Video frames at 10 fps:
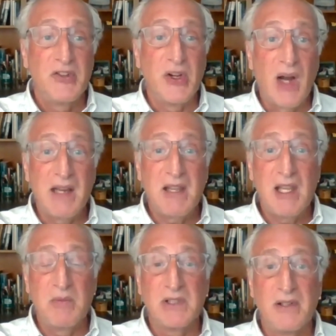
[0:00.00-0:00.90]
So I
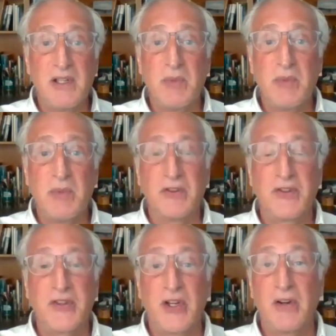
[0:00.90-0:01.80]
came to learn
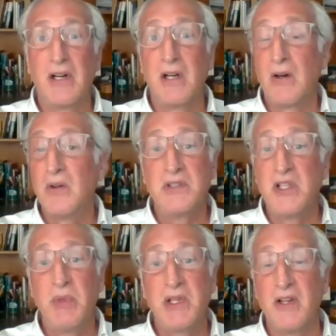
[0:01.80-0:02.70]
about SORA
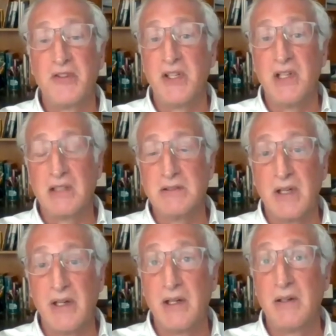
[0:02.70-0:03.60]
only because a young
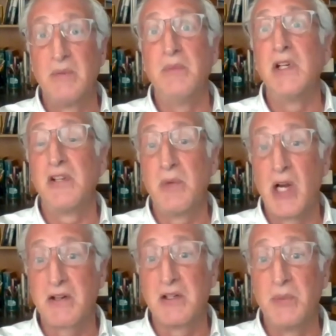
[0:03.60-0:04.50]
lawyer,
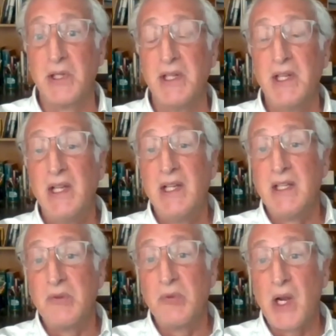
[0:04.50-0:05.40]
Miriam Ackerman,
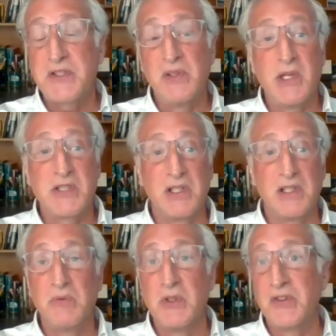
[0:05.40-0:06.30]
in Western
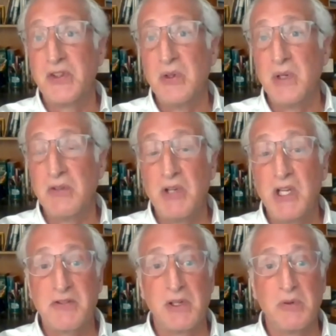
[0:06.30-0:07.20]
Michigan was doing
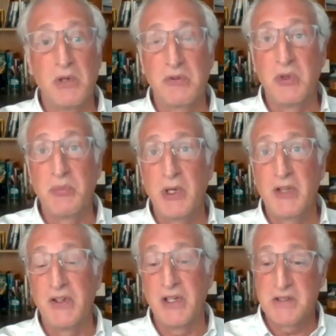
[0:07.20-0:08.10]
reentry work with
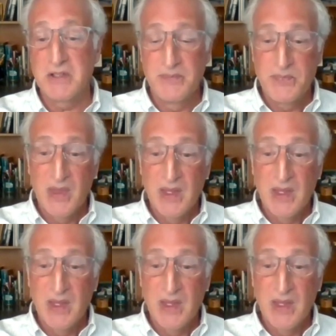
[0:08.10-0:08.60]
prisoners.